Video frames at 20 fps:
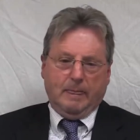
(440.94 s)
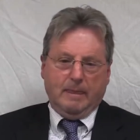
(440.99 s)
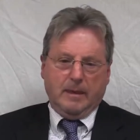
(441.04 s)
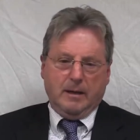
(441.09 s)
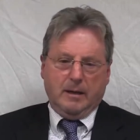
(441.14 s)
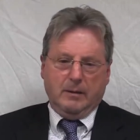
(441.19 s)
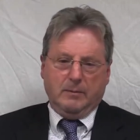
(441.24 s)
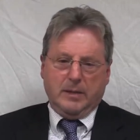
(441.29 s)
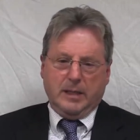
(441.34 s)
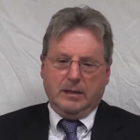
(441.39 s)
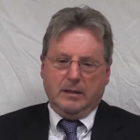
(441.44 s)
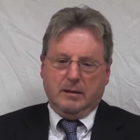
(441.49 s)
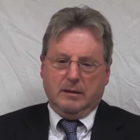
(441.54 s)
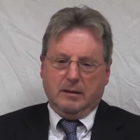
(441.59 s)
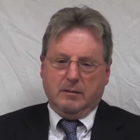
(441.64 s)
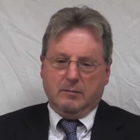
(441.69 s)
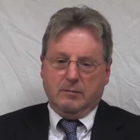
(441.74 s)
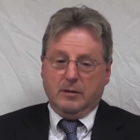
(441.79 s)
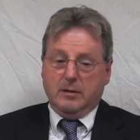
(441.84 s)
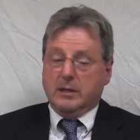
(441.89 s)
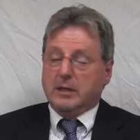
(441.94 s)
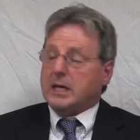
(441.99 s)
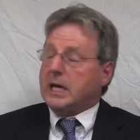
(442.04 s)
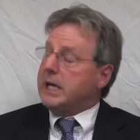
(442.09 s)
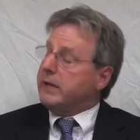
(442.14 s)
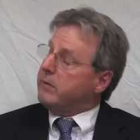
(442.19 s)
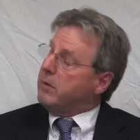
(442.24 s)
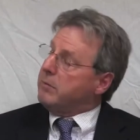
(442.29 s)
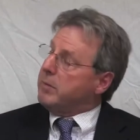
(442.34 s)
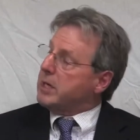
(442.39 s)
It'll be a really
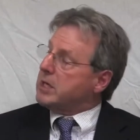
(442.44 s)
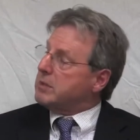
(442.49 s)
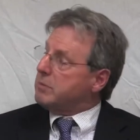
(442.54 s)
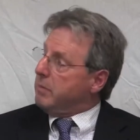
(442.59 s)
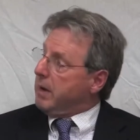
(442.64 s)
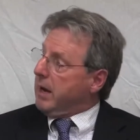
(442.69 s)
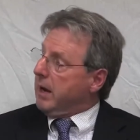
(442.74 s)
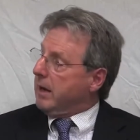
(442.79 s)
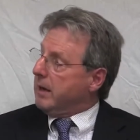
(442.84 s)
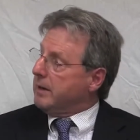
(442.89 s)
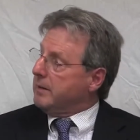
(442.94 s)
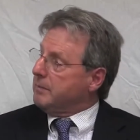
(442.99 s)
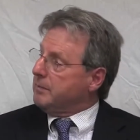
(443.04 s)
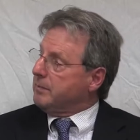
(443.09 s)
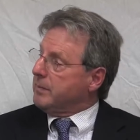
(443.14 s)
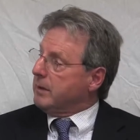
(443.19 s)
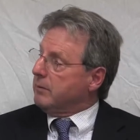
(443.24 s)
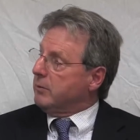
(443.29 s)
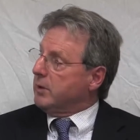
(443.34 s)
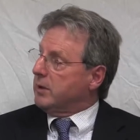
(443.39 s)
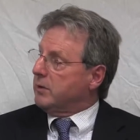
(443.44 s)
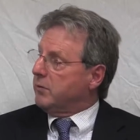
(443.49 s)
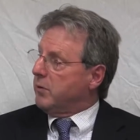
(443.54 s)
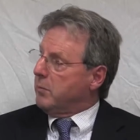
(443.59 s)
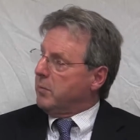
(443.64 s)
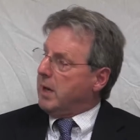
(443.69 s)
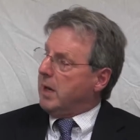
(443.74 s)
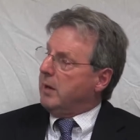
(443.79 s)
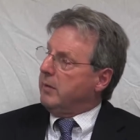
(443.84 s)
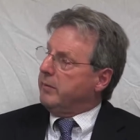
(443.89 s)
kind of a mixed bag with
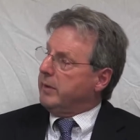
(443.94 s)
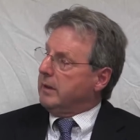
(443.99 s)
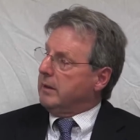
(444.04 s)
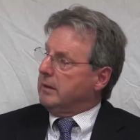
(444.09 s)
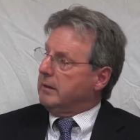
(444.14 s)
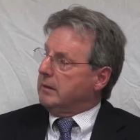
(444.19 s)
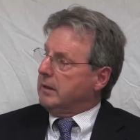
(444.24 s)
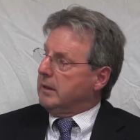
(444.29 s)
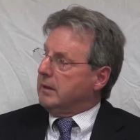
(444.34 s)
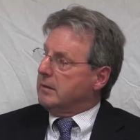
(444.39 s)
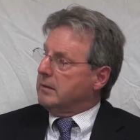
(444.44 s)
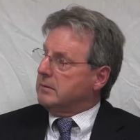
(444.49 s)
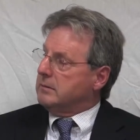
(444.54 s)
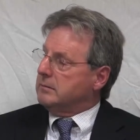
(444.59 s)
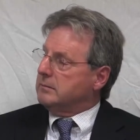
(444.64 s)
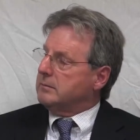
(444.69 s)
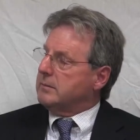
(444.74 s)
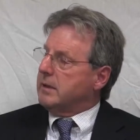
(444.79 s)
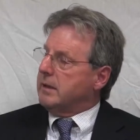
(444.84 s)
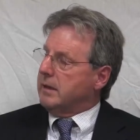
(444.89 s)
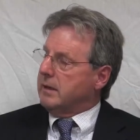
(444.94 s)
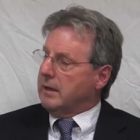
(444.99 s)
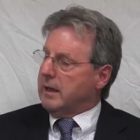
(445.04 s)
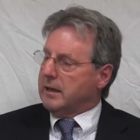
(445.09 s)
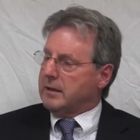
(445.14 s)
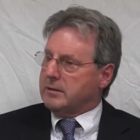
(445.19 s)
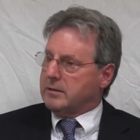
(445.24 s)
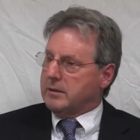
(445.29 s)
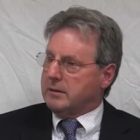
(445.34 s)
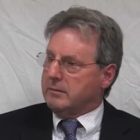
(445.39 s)
Vermont being legal and
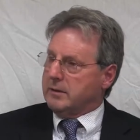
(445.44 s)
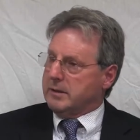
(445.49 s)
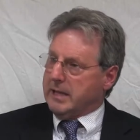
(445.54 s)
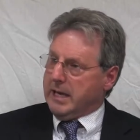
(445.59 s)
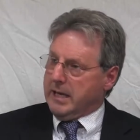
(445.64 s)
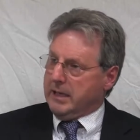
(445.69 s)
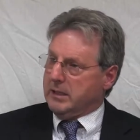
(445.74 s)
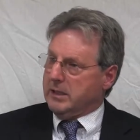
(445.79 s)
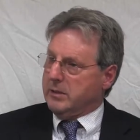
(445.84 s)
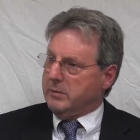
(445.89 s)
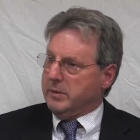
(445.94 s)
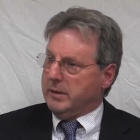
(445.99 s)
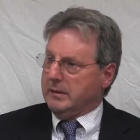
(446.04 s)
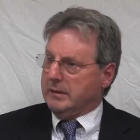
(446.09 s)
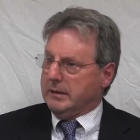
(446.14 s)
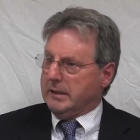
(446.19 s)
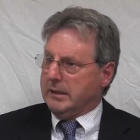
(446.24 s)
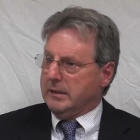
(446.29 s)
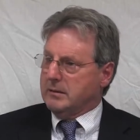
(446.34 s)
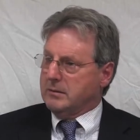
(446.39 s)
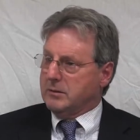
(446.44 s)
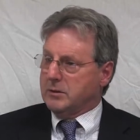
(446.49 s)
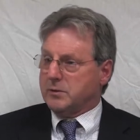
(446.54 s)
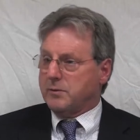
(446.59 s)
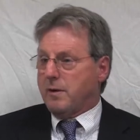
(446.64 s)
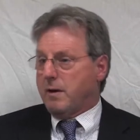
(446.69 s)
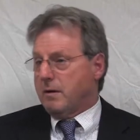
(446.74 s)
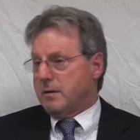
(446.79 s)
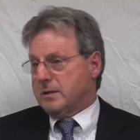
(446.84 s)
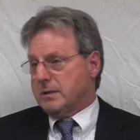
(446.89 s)
actually with Canada being legal as
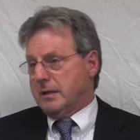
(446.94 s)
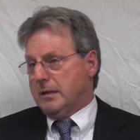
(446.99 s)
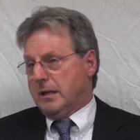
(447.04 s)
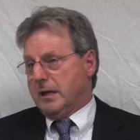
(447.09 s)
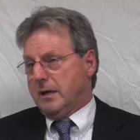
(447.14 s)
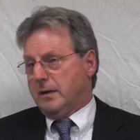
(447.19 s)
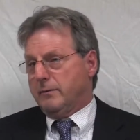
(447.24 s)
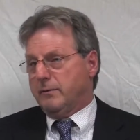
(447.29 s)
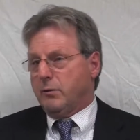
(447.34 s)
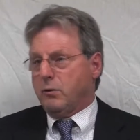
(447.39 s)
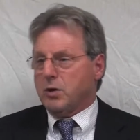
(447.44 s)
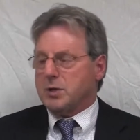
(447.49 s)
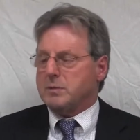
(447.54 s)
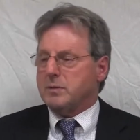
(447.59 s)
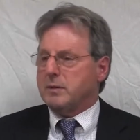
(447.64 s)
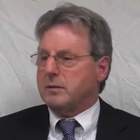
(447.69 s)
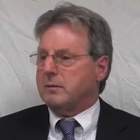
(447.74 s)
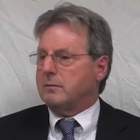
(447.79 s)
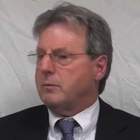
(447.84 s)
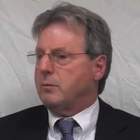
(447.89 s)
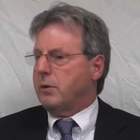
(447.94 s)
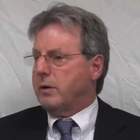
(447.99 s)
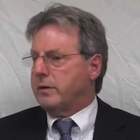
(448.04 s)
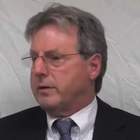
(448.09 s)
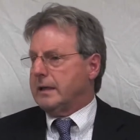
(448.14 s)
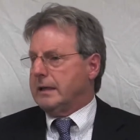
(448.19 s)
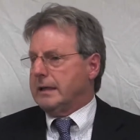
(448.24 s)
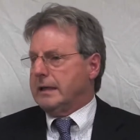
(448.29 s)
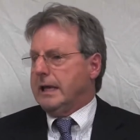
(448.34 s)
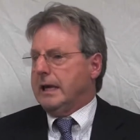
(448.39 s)
far as the law enforcement and
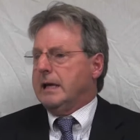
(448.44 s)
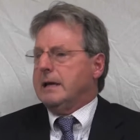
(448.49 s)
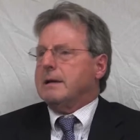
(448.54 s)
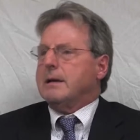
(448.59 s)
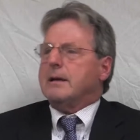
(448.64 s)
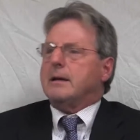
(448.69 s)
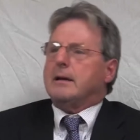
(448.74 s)
where they lay.